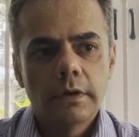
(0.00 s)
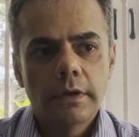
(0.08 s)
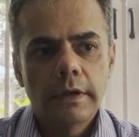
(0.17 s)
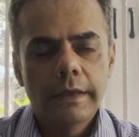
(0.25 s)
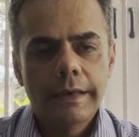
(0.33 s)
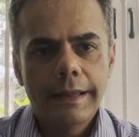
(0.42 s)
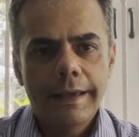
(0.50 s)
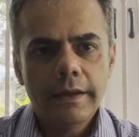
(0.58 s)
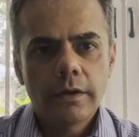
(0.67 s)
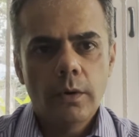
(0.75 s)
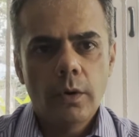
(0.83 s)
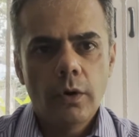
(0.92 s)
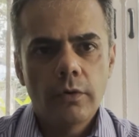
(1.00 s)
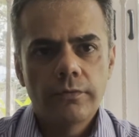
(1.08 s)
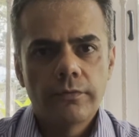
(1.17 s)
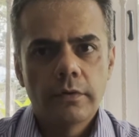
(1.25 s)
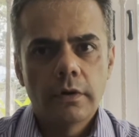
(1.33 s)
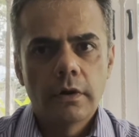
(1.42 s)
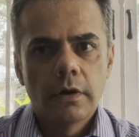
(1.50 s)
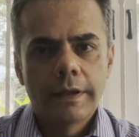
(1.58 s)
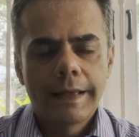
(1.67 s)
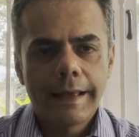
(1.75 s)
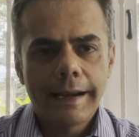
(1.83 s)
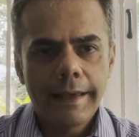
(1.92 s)
a lack of
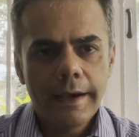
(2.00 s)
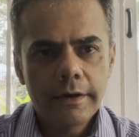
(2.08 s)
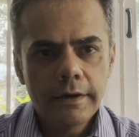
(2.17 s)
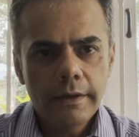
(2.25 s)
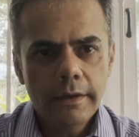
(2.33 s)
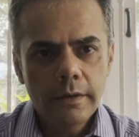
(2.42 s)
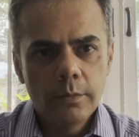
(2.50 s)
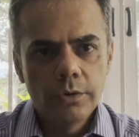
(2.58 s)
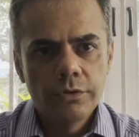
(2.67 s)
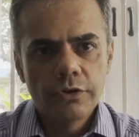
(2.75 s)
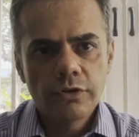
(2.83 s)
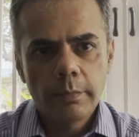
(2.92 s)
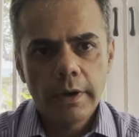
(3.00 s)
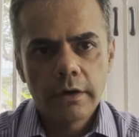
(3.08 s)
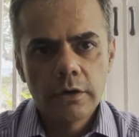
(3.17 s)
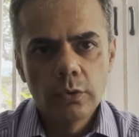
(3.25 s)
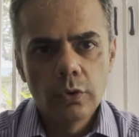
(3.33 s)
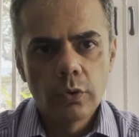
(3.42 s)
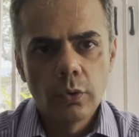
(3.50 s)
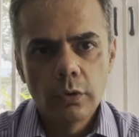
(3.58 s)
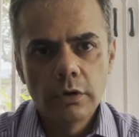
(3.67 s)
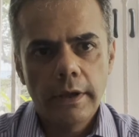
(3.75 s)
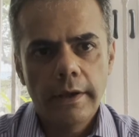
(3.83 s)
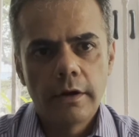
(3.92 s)
clarity with respect to
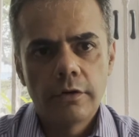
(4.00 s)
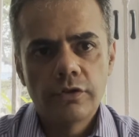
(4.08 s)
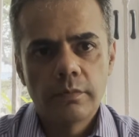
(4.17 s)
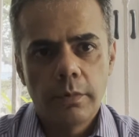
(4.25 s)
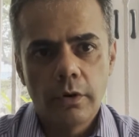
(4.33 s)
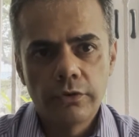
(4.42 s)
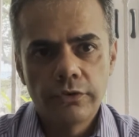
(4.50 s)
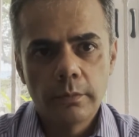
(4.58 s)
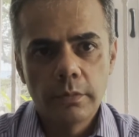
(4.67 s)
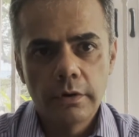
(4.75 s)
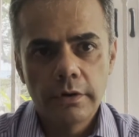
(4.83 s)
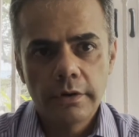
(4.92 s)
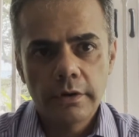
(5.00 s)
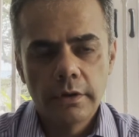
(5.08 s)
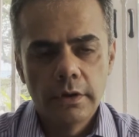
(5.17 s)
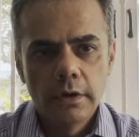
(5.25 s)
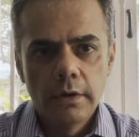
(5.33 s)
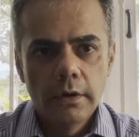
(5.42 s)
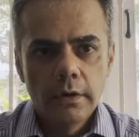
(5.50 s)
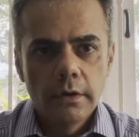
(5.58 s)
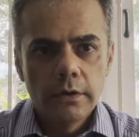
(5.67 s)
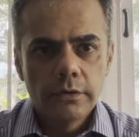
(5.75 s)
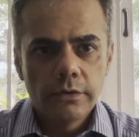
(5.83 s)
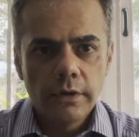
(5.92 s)
role and responsibility.
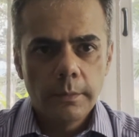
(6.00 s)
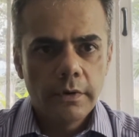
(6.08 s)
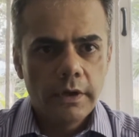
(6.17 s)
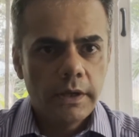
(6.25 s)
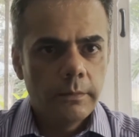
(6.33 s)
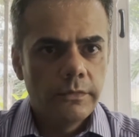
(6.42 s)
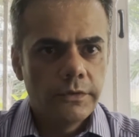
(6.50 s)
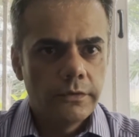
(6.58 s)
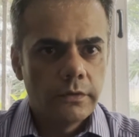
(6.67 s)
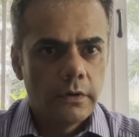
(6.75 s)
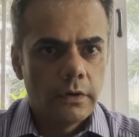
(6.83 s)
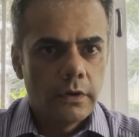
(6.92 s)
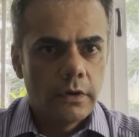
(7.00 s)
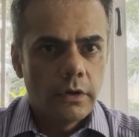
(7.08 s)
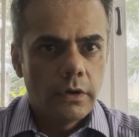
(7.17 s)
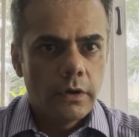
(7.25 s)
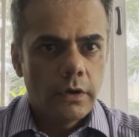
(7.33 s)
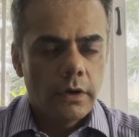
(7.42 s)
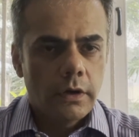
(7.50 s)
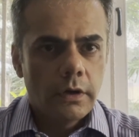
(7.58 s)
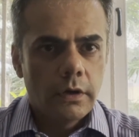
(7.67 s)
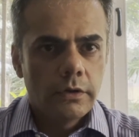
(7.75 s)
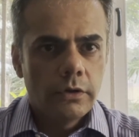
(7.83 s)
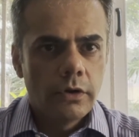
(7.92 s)
So sometimes
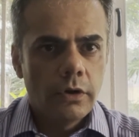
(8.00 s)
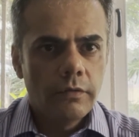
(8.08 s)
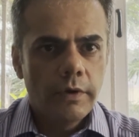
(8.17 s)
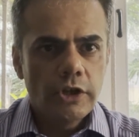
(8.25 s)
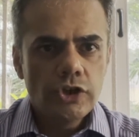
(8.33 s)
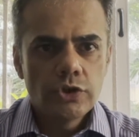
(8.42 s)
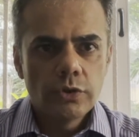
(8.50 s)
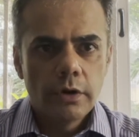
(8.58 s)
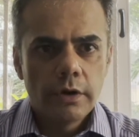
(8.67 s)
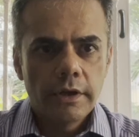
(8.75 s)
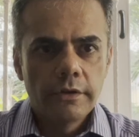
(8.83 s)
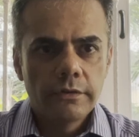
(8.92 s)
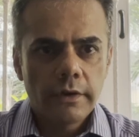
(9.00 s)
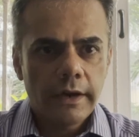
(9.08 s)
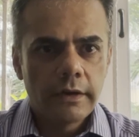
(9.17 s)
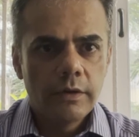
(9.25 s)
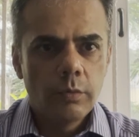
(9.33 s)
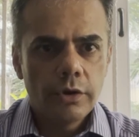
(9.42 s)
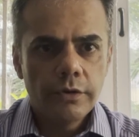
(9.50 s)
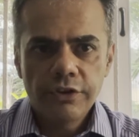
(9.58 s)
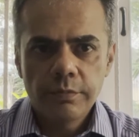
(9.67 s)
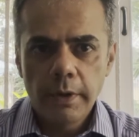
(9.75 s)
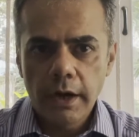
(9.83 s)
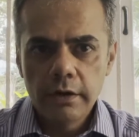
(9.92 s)
you're not very sure exactly what you're
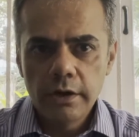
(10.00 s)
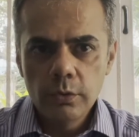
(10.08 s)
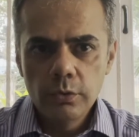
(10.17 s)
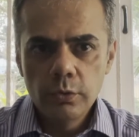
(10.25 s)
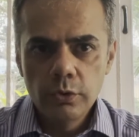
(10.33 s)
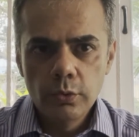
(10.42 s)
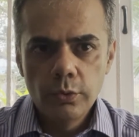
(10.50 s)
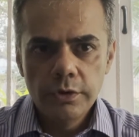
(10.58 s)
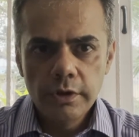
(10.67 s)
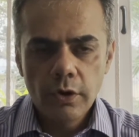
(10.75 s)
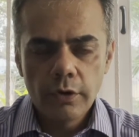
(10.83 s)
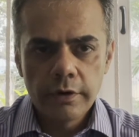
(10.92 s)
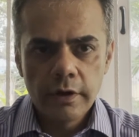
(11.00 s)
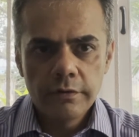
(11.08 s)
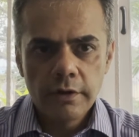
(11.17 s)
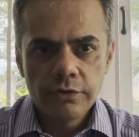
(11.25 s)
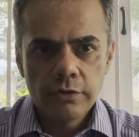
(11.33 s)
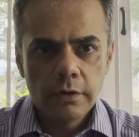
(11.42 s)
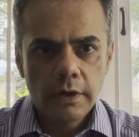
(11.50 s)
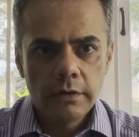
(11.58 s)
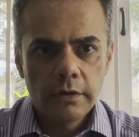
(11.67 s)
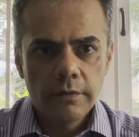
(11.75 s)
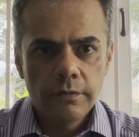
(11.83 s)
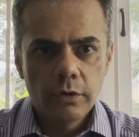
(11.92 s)
expected to do in the organization,
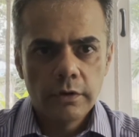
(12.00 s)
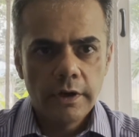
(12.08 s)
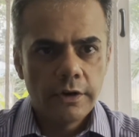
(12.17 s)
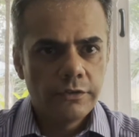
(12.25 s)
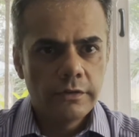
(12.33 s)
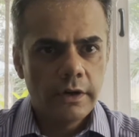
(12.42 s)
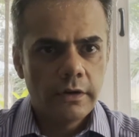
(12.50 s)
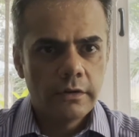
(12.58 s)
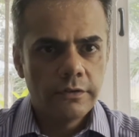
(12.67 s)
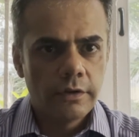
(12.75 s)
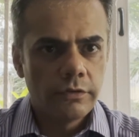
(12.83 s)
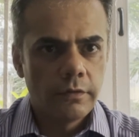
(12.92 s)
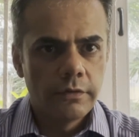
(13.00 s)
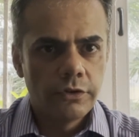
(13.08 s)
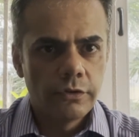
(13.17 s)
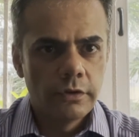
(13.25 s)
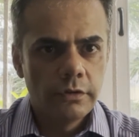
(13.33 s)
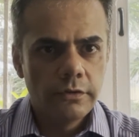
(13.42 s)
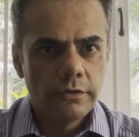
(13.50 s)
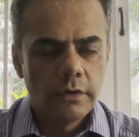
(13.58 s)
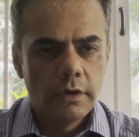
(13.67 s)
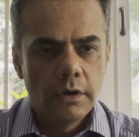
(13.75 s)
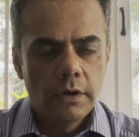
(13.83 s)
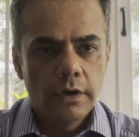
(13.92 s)
and therefore there is that sense of dissonance
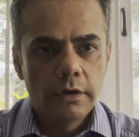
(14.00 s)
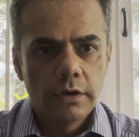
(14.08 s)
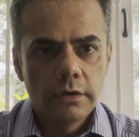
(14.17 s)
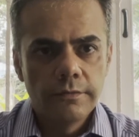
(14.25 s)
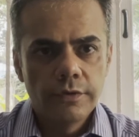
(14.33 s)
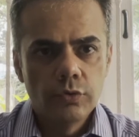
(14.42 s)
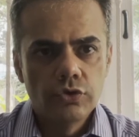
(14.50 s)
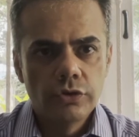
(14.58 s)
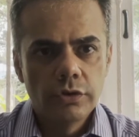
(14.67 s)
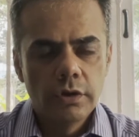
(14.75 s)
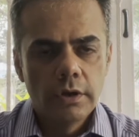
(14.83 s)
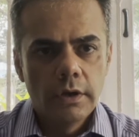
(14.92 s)
and confusion.